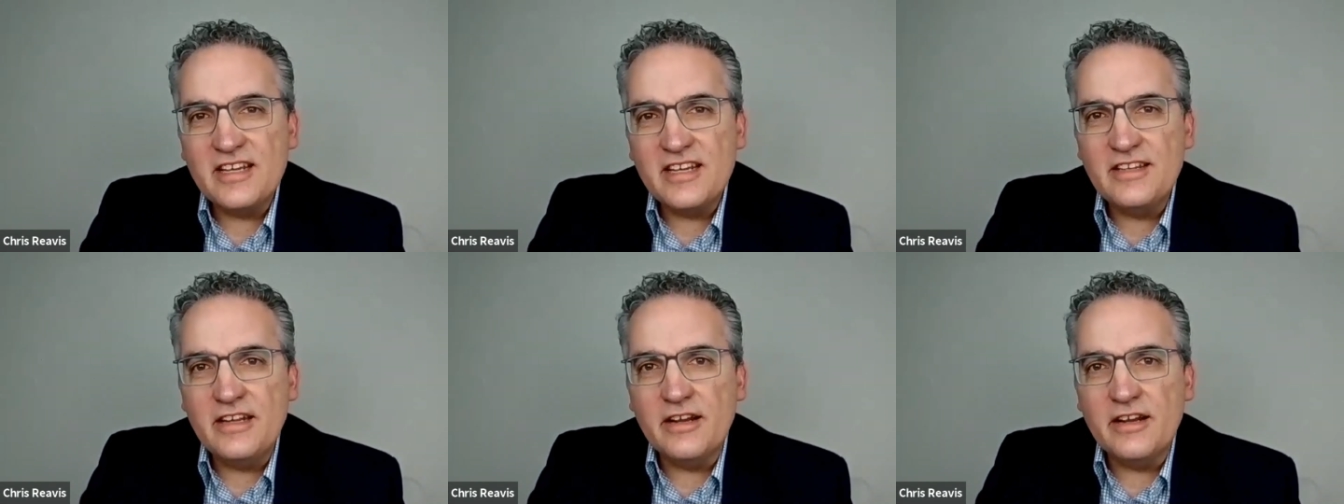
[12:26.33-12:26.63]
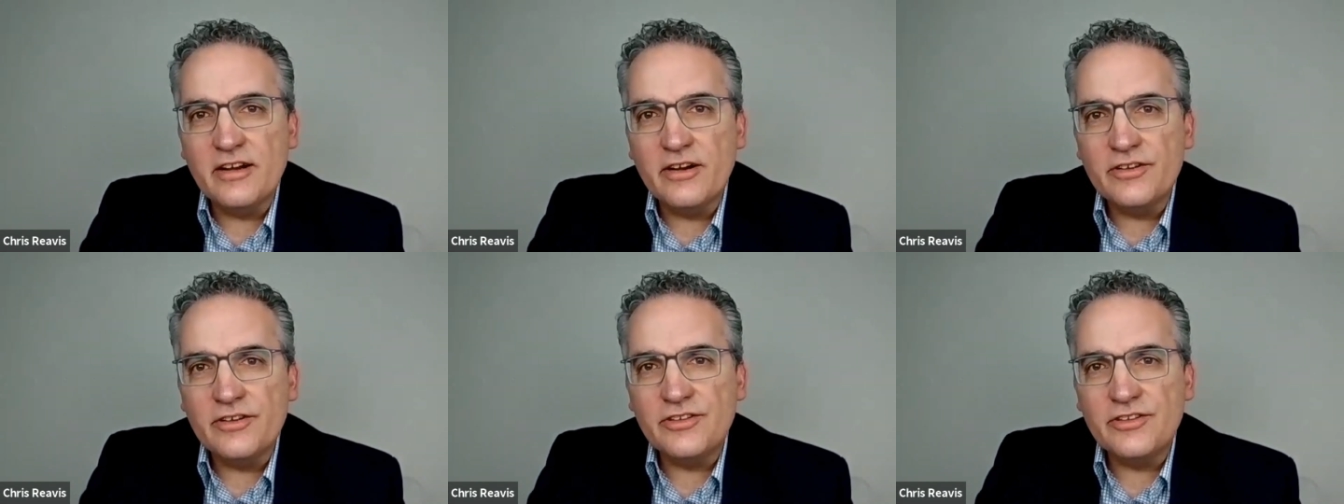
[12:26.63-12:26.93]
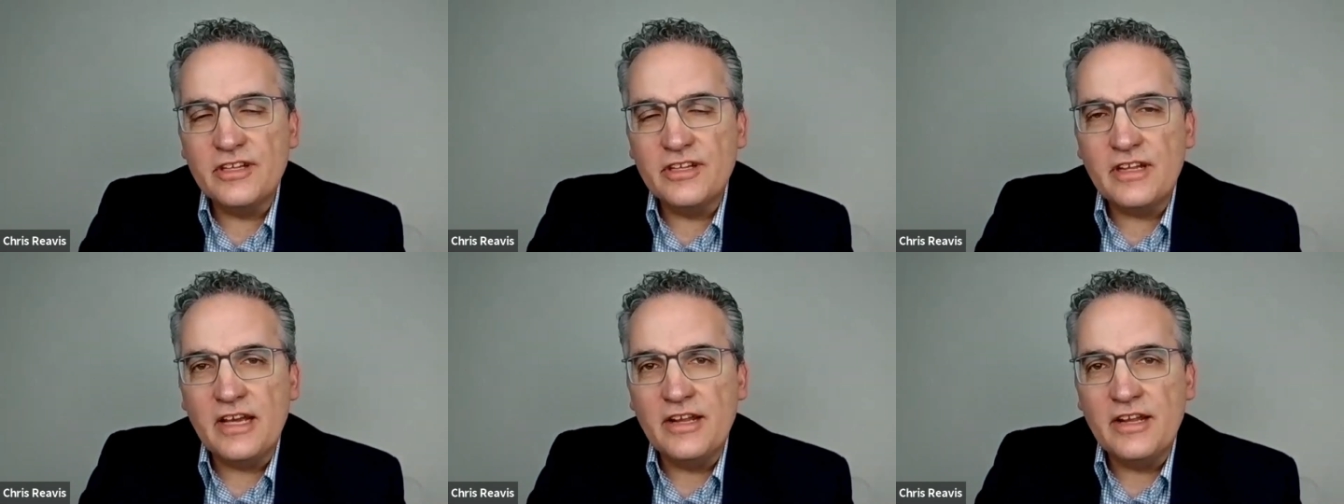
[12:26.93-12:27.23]
10
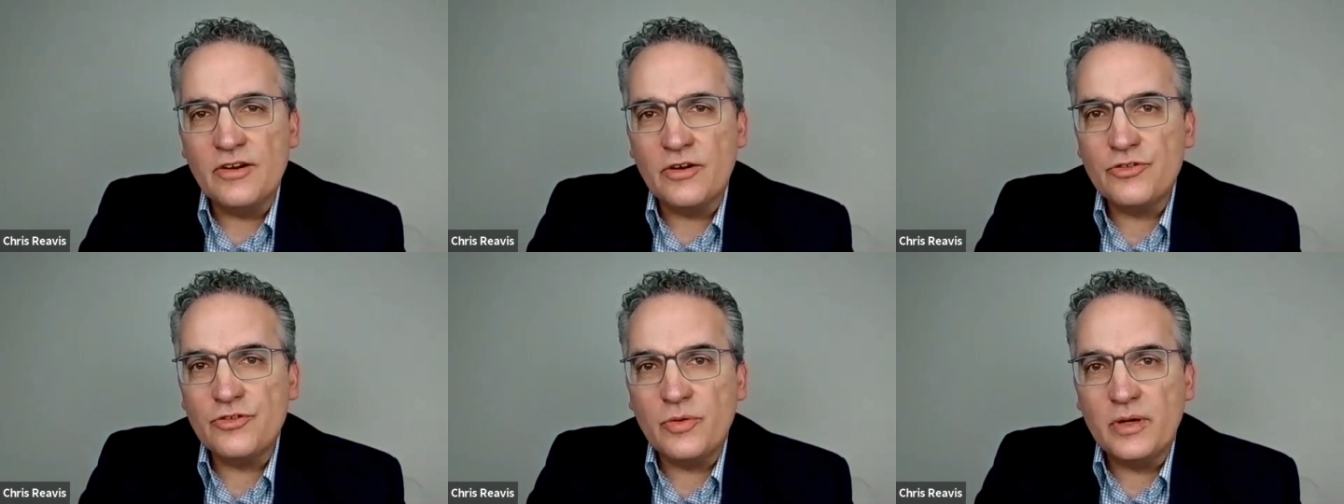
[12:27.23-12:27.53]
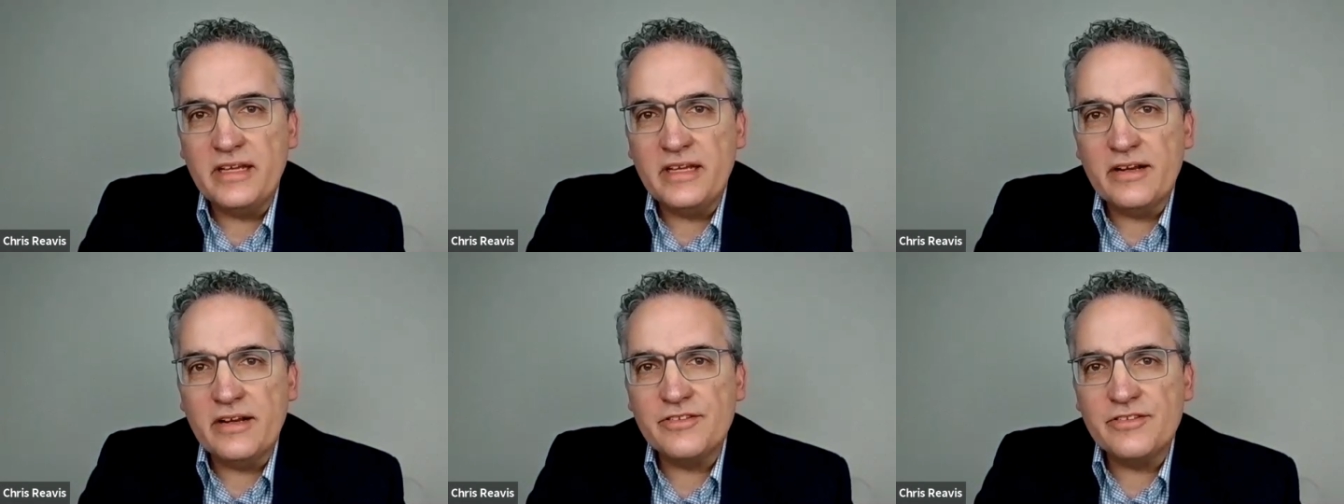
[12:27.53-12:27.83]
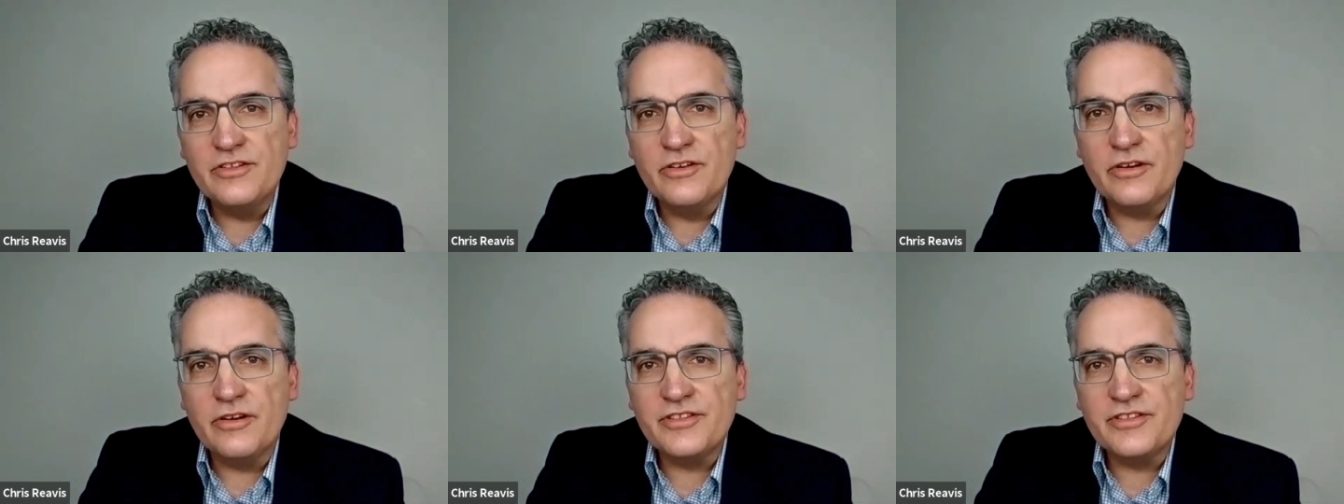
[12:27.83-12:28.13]
years or 20
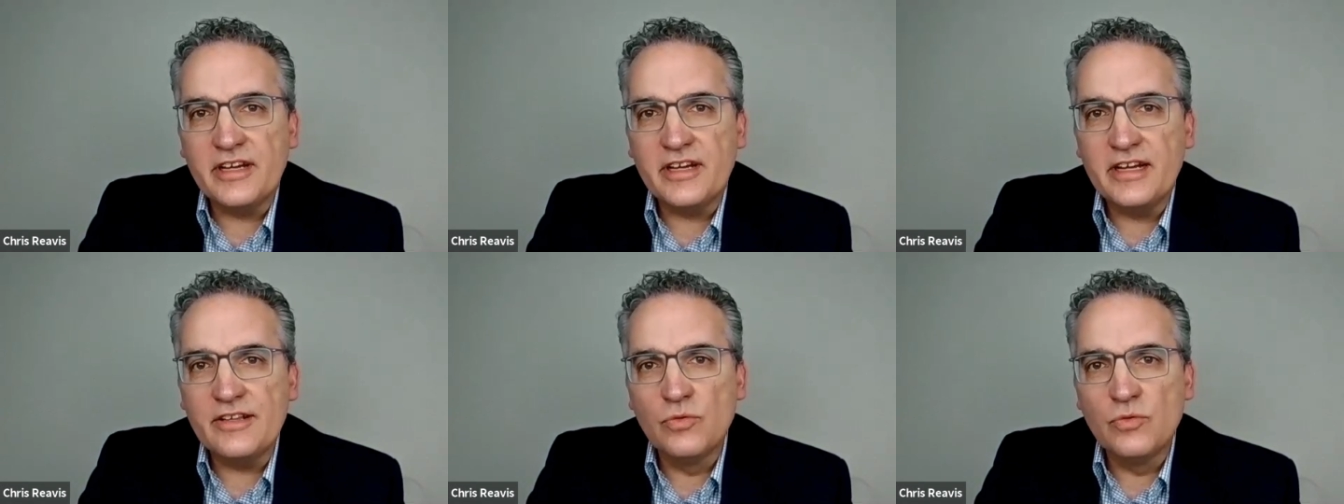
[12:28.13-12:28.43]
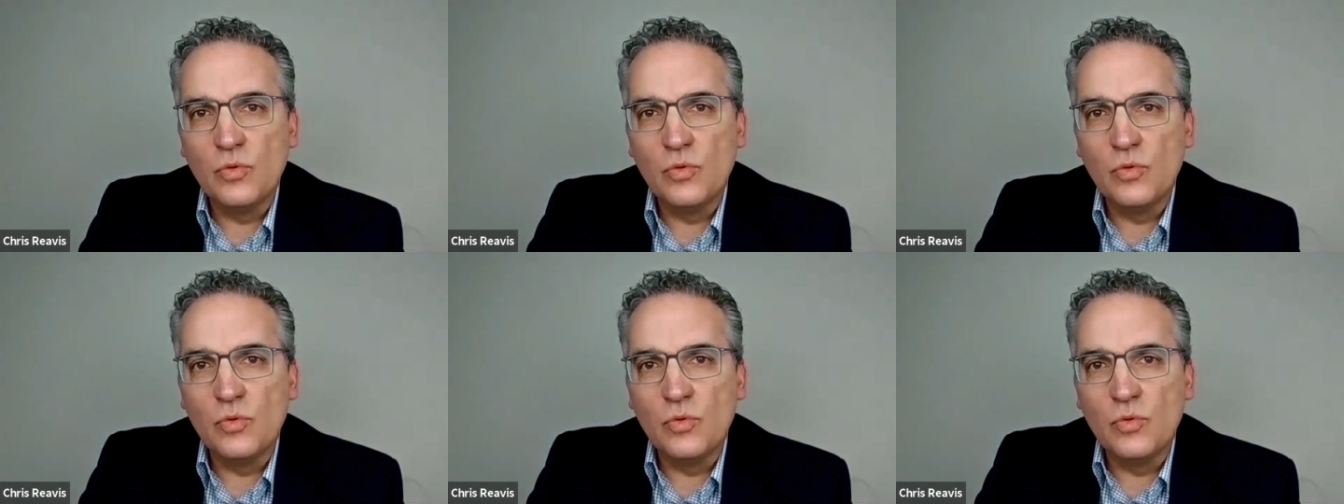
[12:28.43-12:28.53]
years in neuroscience,